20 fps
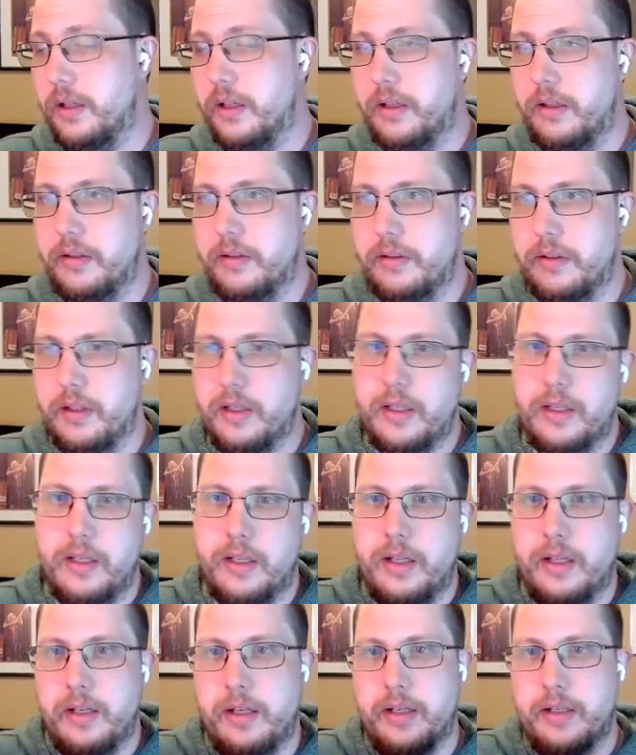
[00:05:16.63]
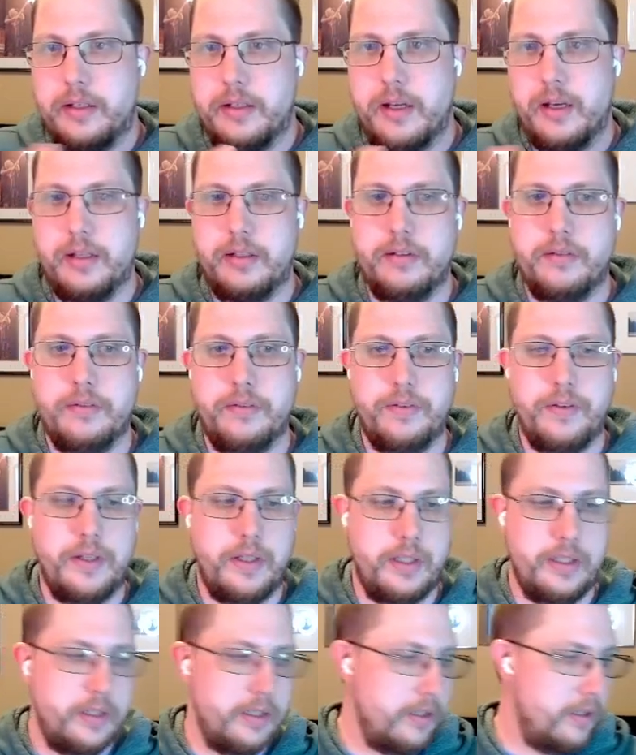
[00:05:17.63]
it kind of
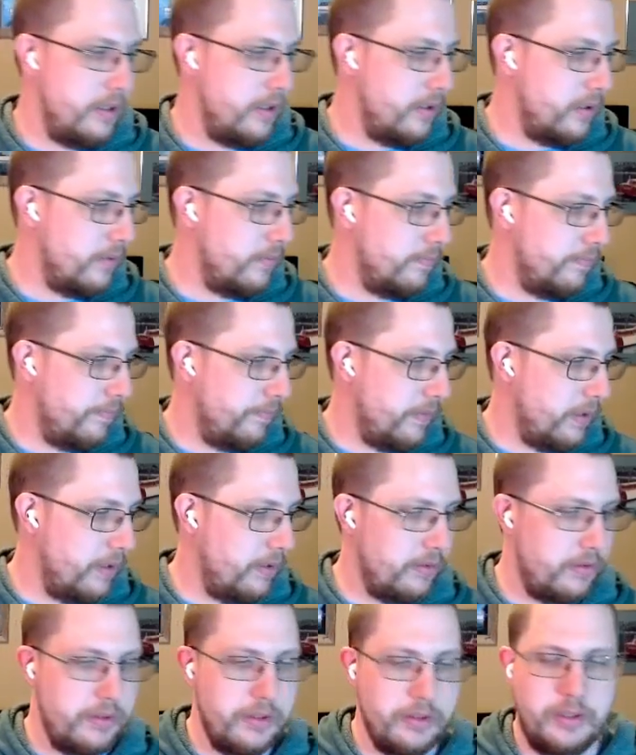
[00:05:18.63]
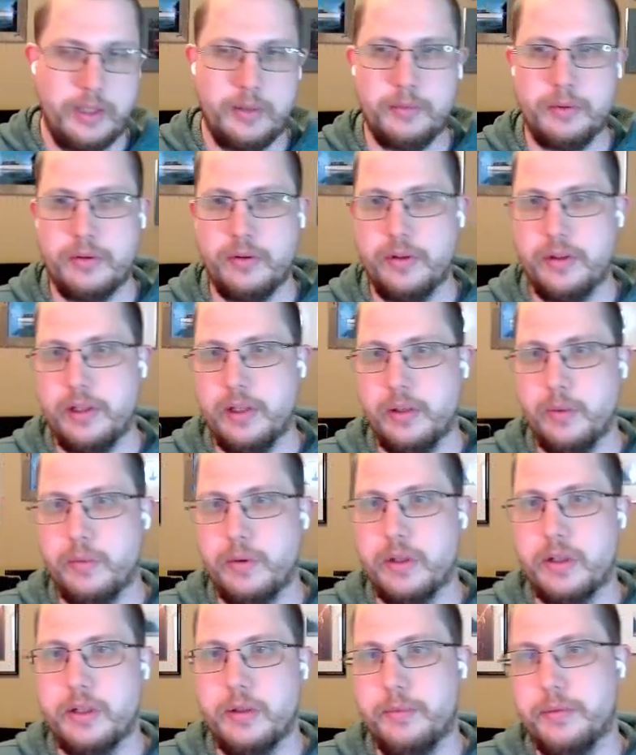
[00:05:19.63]
is the same sort of thing when
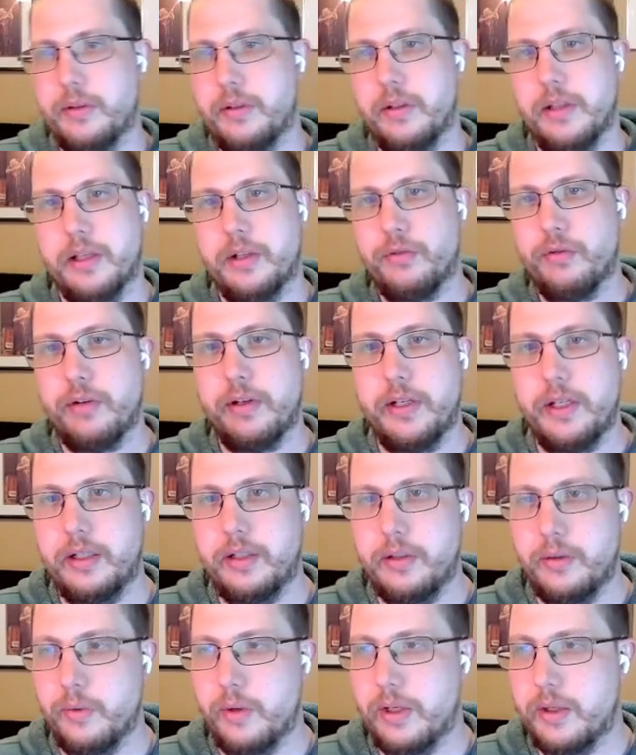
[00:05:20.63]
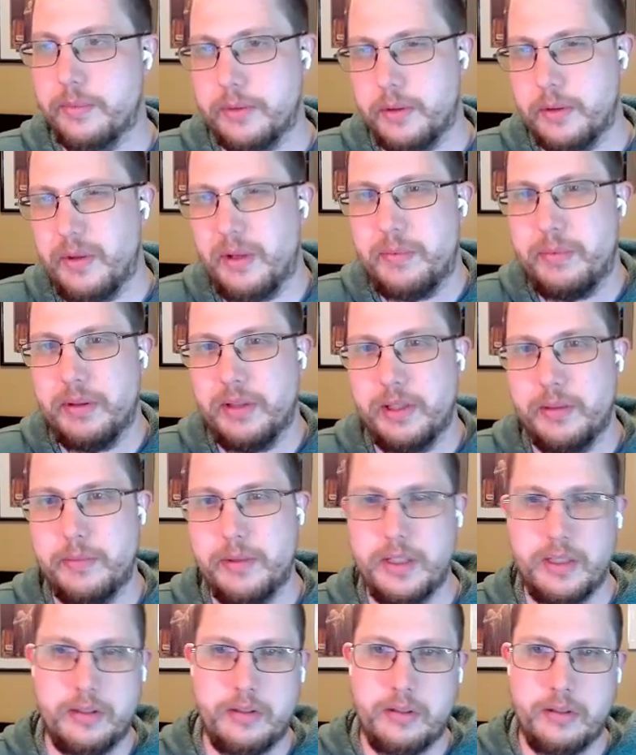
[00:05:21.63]
it comes to like creating new items. You might be
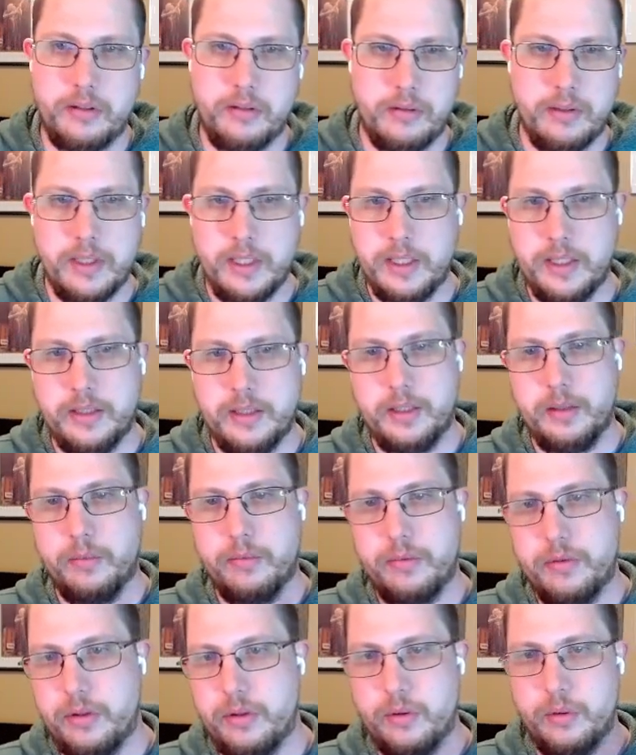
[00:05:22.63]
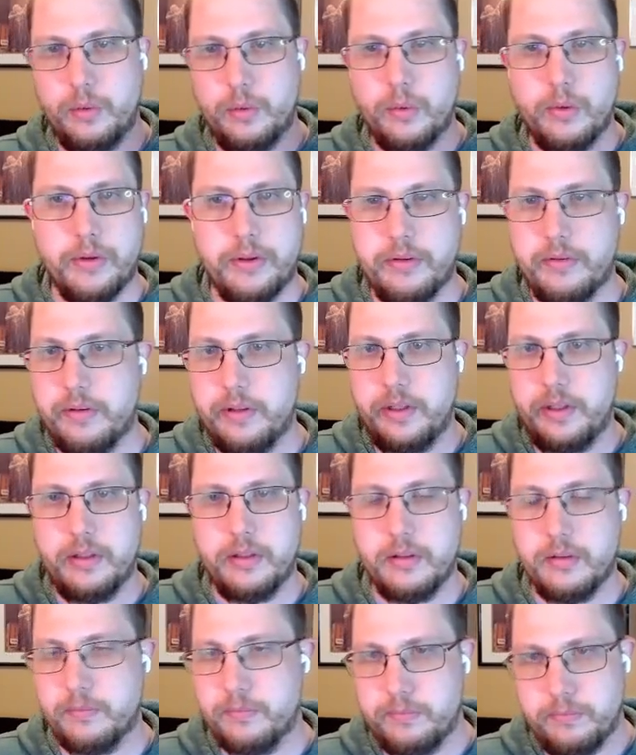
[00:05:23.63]
limited to, two or three
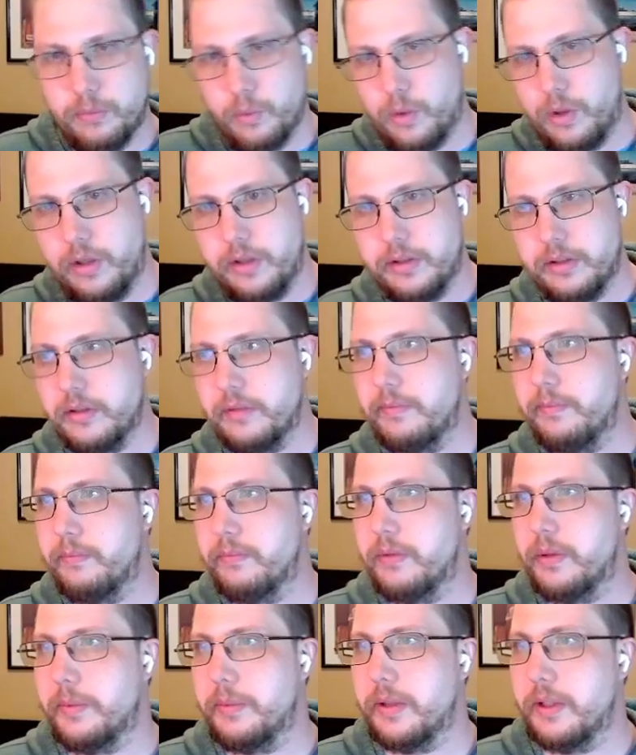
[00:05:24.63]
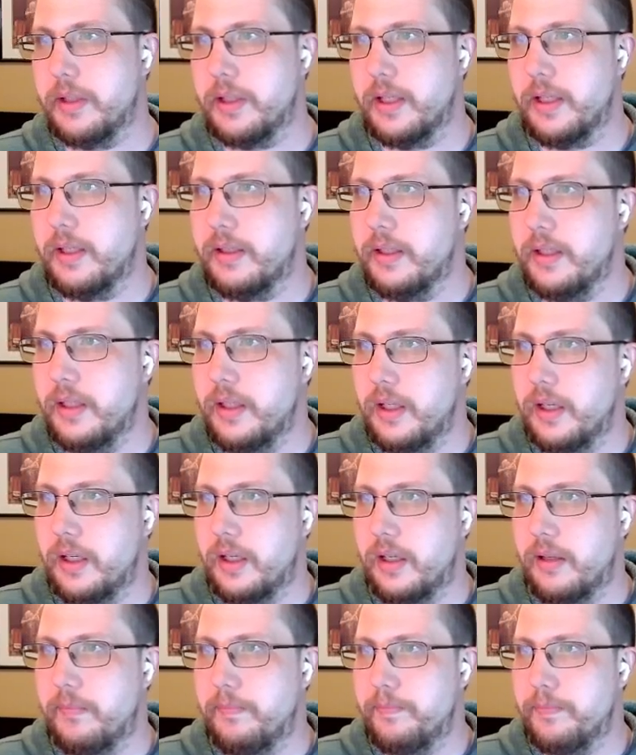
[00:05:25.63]
or one or something like that.
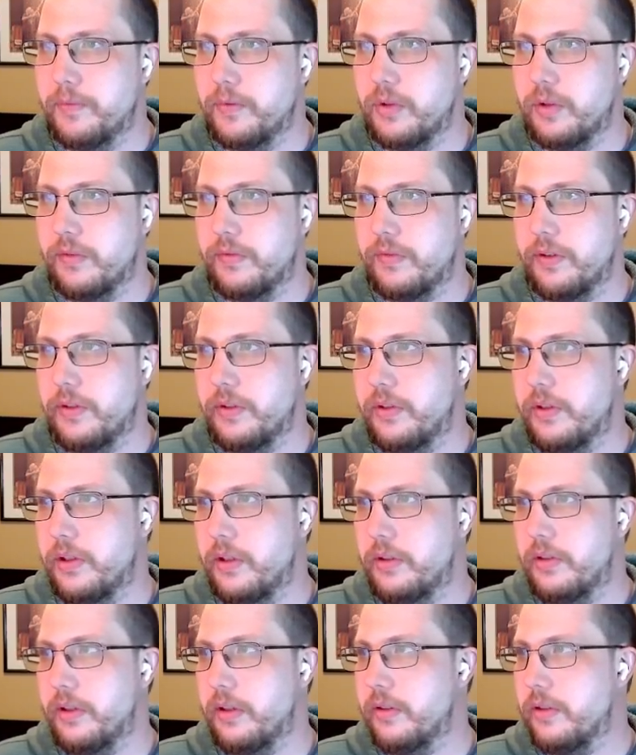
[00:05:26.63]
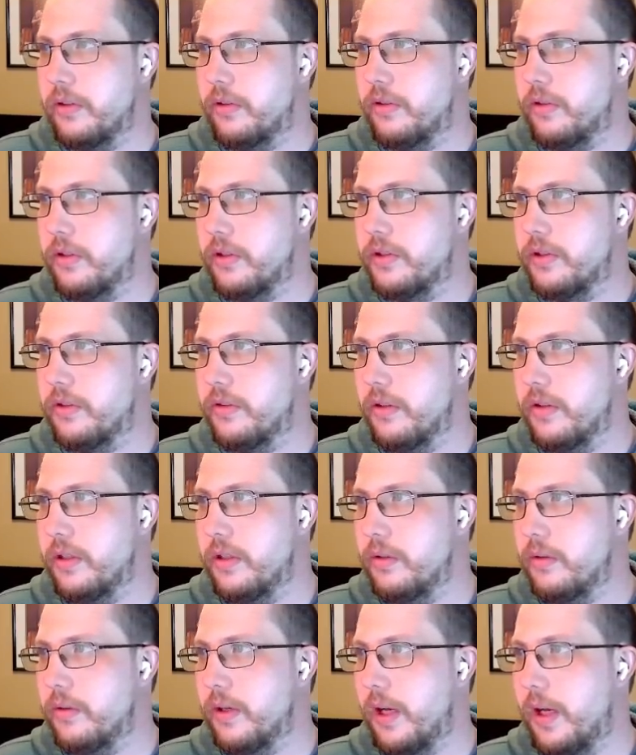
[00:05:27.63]
So for instance, on the search screen,
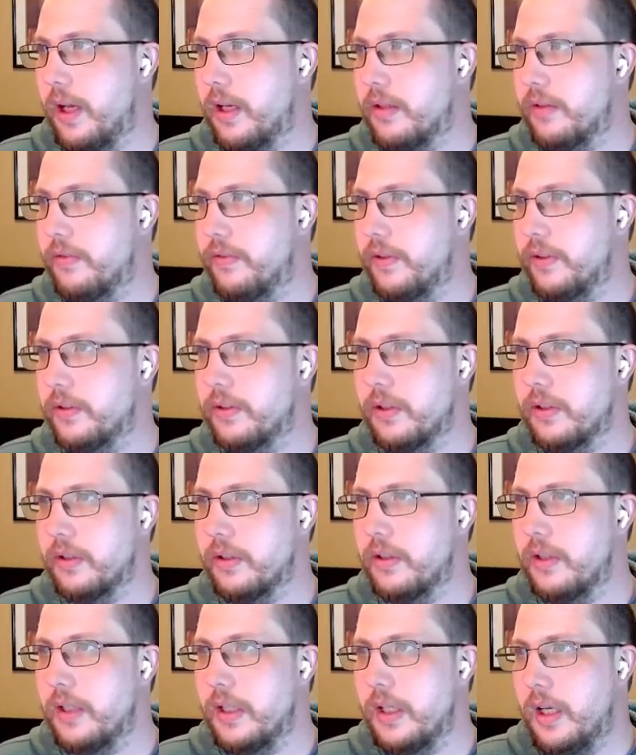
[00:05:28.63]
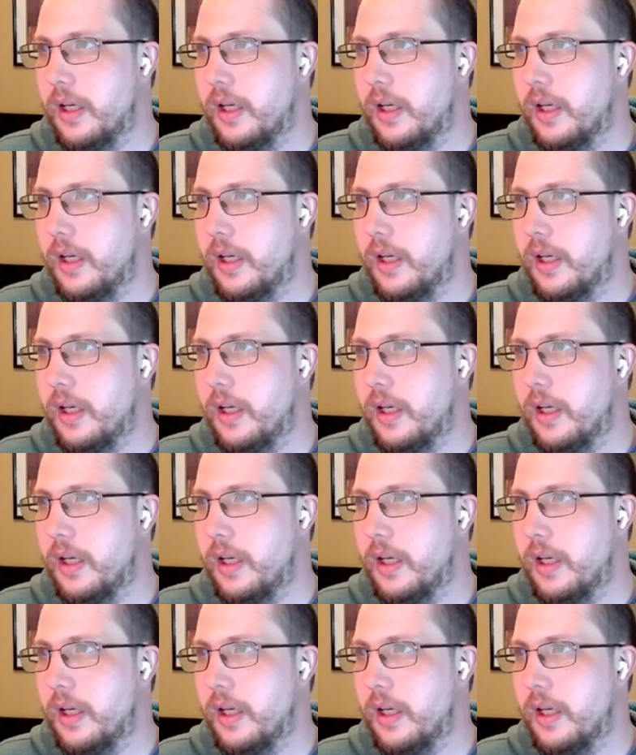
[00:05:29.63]
you can add a filter,